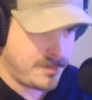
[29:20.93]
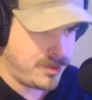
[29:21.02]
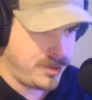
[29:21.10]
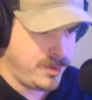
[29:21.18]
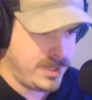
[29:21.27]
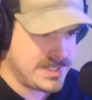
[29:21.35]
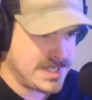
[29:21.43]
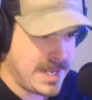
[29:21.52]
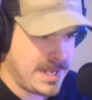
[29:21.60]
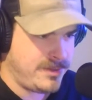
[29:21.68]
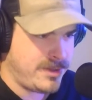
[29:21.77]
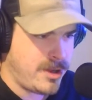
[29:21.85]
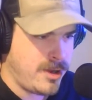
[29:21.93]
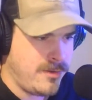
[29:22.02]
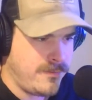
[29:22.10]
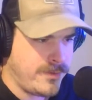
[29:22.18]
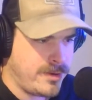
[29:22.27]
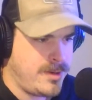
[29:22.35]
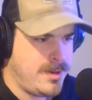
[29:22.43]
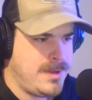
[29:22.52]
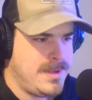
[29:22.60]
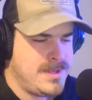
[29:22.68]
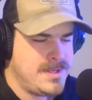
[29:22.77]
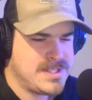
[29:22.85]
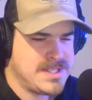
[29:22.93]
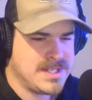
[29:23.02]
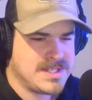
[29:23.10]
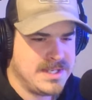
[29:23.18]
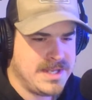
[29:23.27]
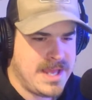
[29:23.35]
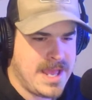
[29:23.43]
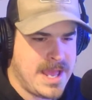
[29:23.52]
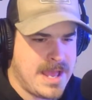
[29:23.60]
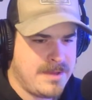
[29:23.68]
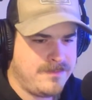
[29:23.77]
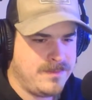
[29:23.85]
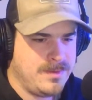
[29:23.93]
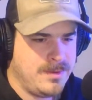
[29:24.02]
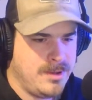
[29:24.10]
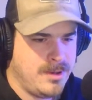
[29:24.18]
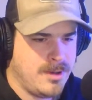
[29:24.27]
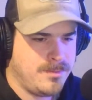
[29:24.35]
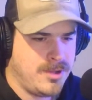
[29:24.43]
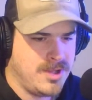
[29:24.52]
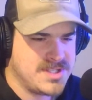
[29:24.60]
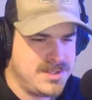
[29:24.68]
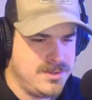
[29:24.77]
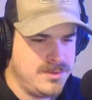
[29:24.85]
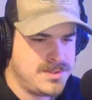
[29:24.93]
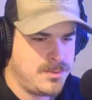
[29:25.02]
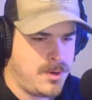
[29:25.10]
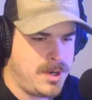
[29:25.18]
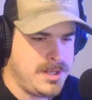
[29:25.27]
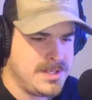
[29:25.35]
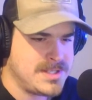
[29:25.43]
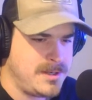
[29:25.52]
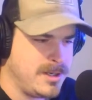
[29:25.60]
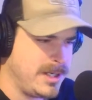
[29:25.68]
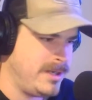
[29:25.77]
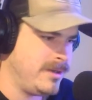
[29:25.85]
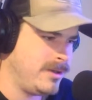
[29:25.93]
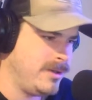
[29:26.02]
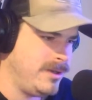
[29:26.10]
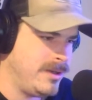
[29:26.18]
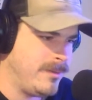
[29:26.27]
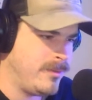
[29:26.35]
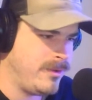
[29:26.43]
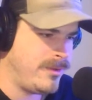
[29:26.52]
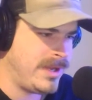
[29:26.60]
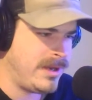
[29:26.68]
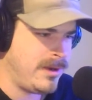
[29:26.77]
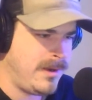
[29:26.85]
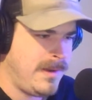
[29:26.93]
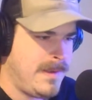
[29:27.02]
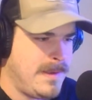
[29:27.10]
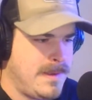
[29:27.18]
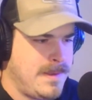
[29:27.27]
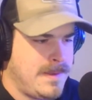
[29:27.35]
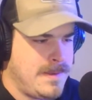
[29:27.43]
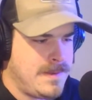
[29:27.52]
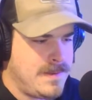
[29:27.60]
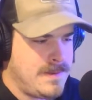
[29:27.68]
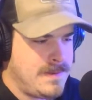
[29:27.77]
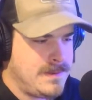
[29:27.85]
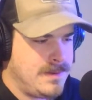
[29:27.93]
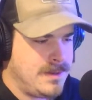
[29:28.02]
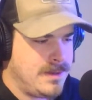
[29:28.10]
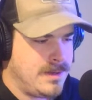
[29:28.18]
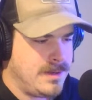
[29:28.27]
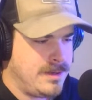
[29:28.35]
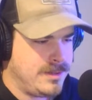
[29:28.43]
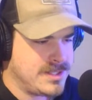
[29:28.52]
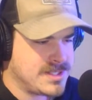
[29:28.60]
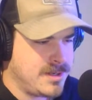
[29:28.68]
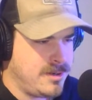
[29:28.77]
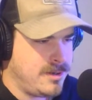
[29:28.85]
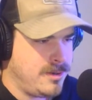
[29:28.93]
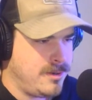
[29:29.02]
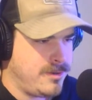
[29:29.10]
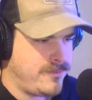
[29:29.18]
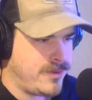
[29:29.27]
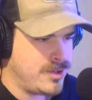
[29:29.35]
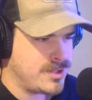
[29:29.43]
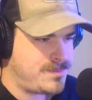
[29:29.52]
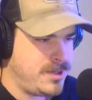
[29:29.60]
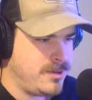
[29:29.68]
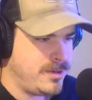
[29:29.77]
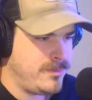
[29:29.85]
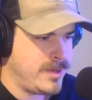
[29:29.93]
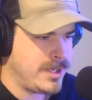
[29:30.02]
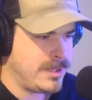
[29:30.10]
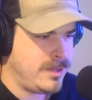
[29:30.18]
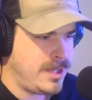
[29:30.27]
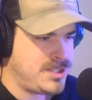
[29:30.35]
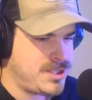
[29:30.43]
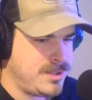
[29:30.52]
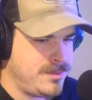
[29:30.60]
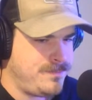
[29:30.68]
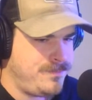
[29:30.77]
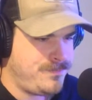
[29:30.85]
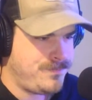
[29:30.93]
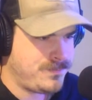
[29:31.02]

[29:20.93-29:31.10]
Bruins and the over 6.5 plus 220, so you're getting a good number there. Let's go to the first period regulation.